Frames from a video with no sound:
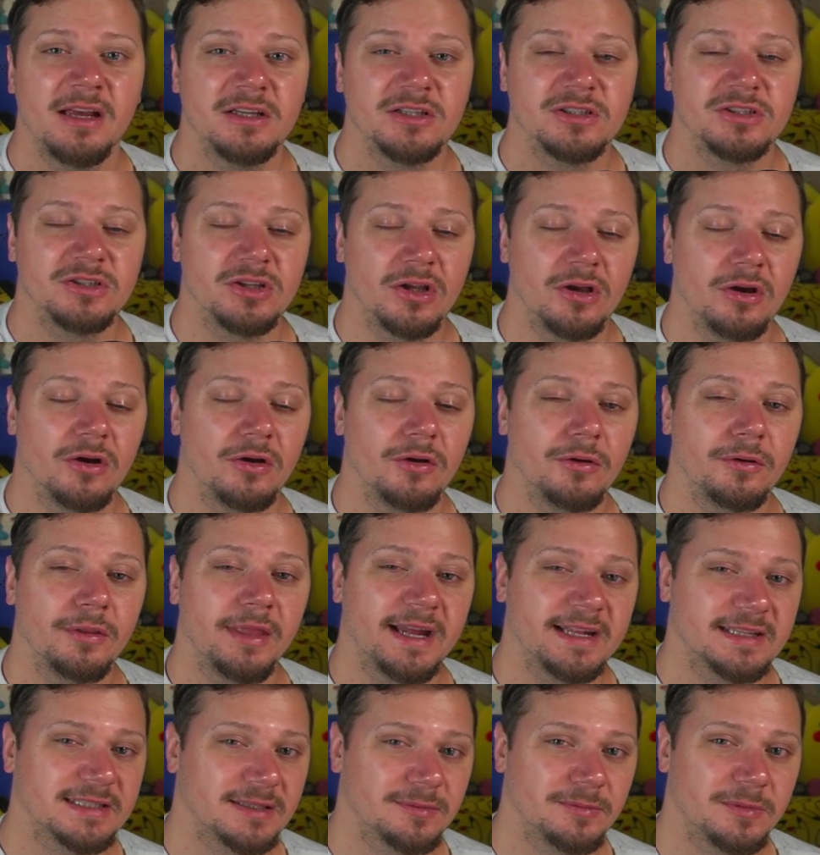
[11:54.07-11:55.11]
So
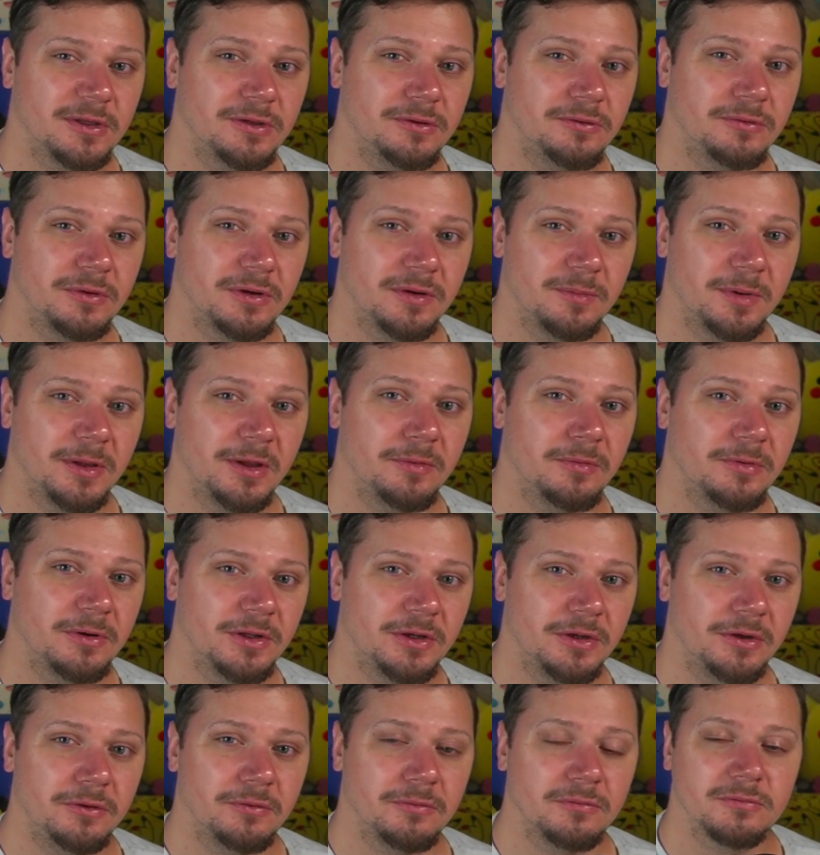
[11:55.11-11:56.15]
that's something you want to be able to
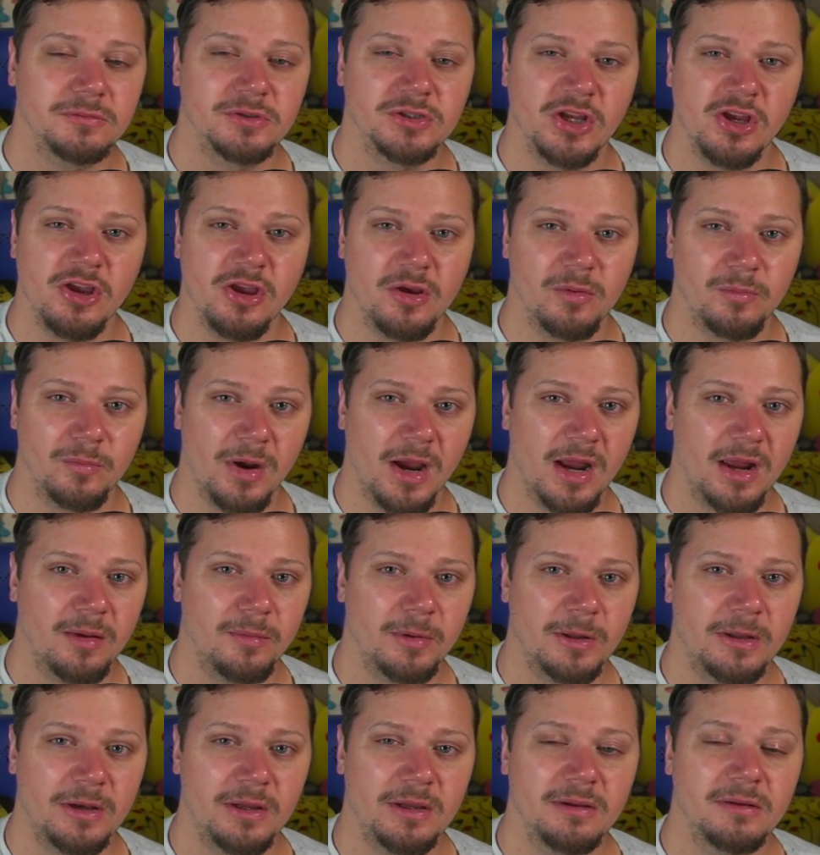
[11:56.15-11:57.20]
do, so you can brag
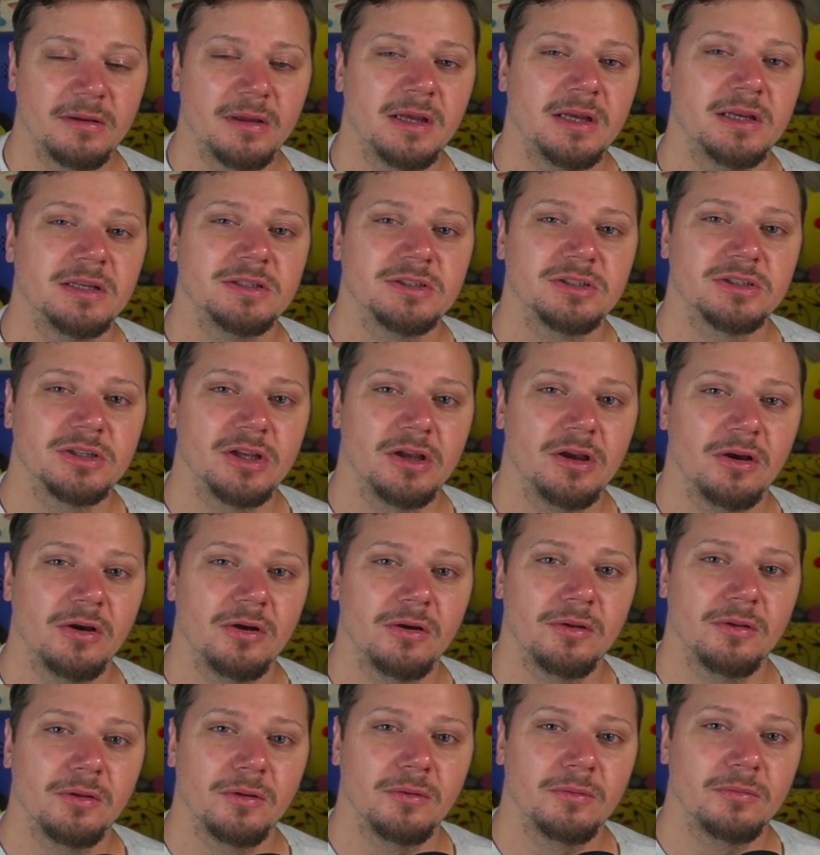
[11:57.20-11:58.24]
about it.
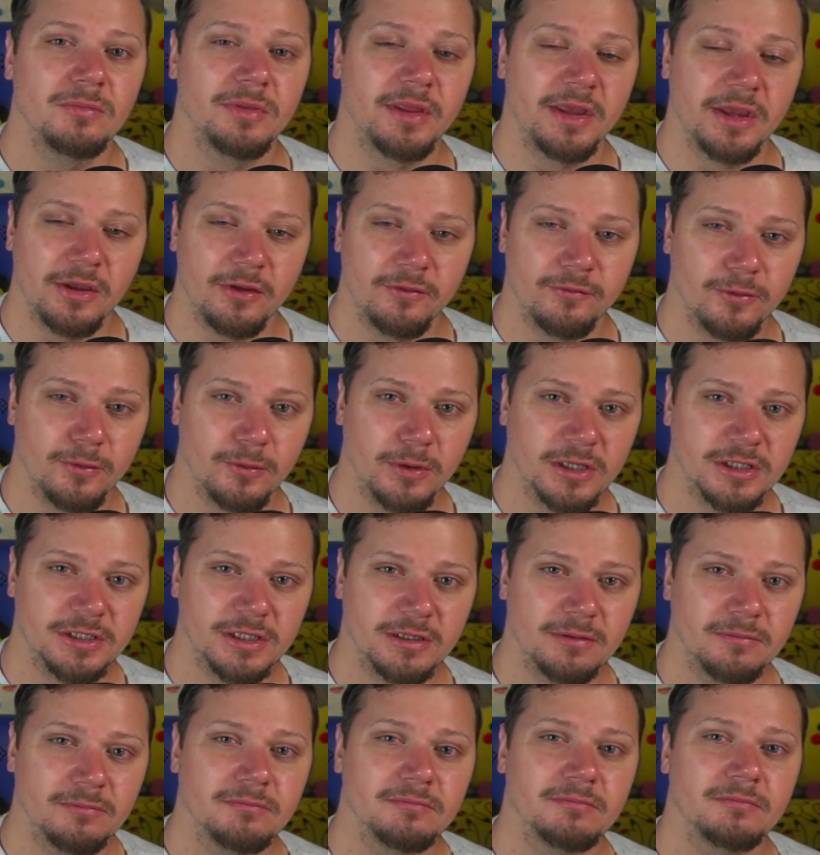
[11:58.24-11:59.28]
So thank you for
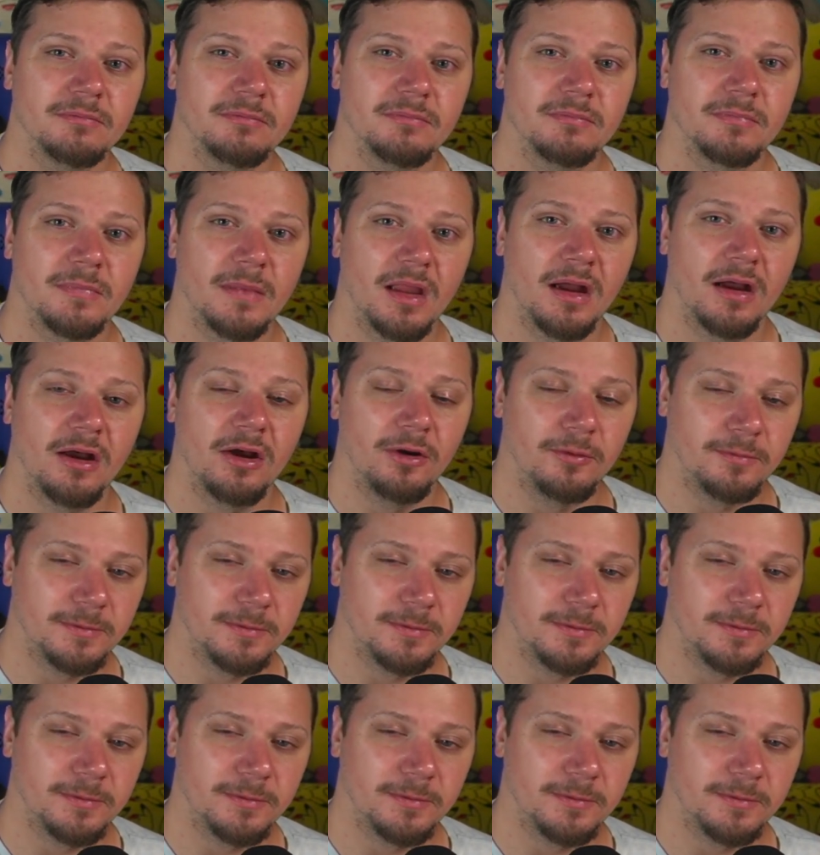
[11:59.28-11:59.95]
watching. I hope